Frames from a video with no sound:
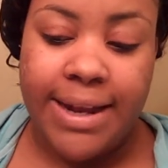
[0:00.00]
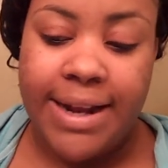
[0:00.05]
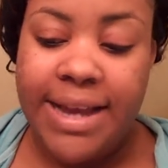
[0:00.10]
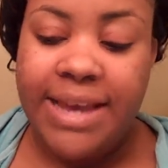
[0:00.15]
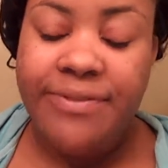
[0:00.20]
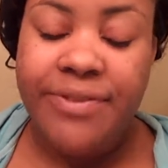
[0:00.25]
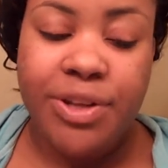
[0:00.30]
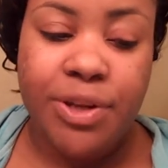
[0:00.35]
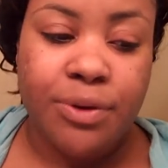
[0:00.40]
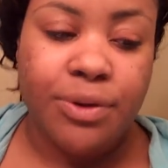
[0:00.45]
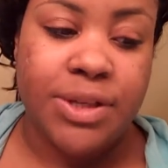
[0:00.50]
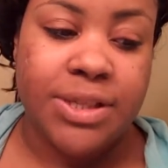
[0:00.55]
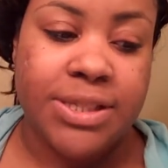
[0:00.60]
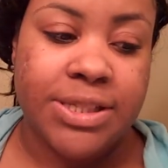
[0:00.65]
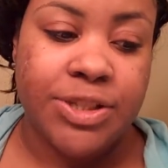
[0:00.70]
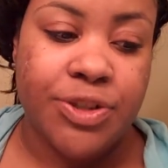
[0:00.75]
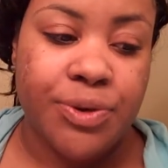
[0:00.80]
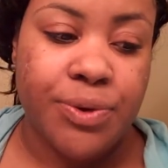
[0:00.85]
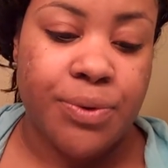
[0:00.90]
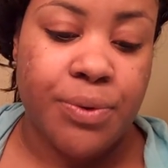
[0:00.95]
And I even
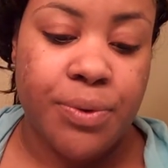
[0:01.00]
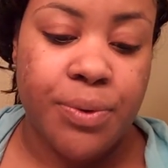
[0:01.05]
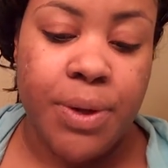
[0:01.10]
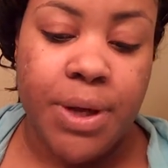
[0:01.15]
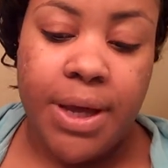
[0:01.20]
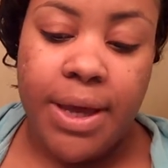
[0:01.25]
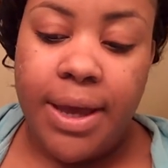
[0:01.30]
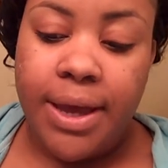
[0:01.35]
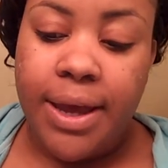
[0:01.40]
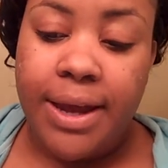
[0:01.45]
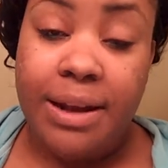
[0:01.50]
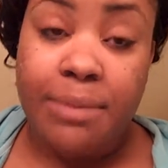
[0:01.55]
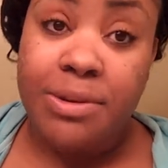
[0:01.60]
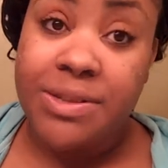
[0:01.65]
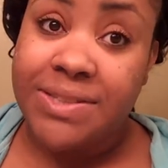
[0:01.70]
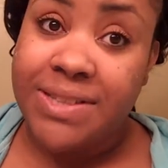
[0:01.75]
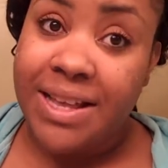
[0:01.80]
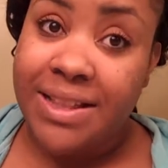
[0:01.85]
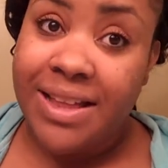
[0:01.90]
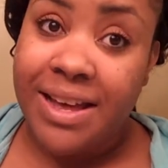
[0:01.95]
noticed too, and I'm gonna
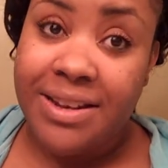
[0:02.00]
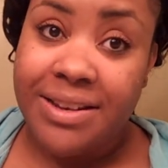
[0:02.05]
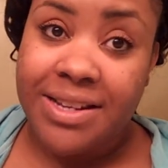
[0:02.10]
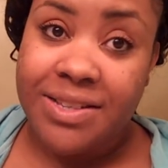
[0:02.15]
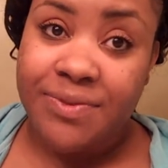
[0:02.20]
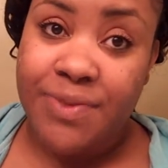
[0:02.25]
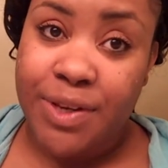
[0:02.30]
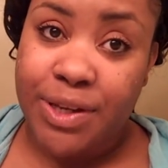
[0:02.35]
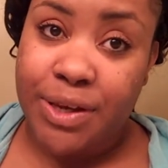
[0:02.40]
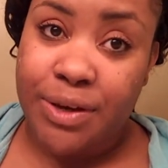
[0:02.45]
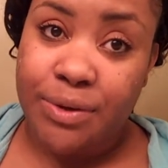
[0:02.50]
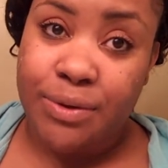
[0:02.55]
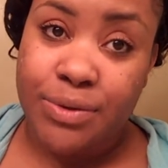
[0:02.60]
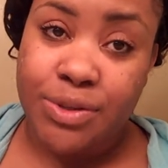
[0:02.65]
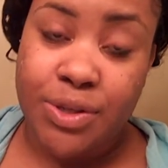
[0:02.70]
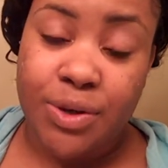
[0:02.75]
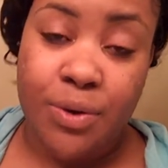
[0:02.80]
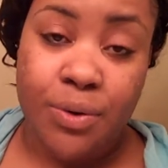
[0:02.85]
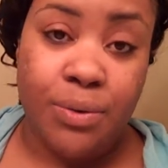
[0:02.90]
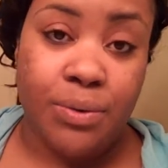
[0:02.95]
say a lot in this video,
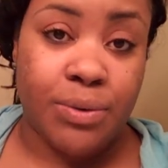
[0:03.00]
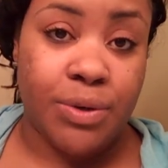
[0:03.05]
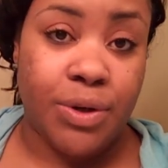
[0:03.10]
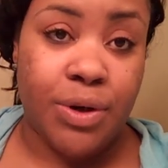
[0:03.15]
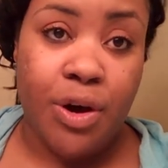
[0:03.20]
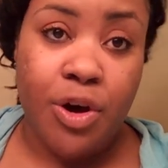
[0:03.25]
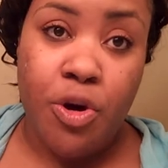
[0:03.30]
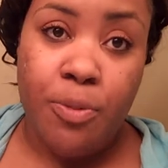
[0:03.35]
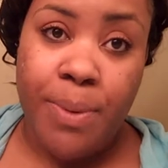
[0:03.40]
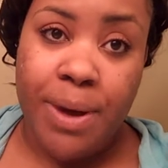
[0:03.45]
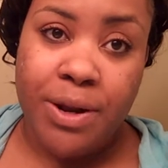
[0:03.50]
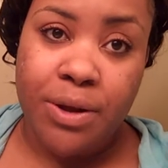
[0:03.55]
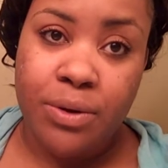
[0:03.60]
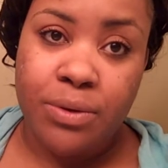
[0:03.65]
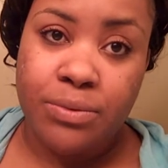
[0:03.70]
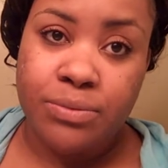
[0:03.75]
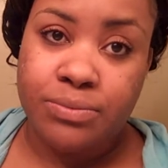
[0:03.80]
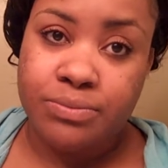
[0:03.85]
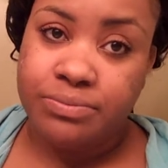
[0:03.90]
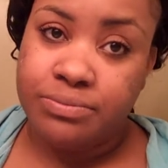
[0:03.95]
so know, I hope I
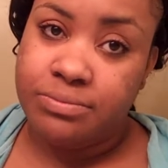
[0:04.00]
don't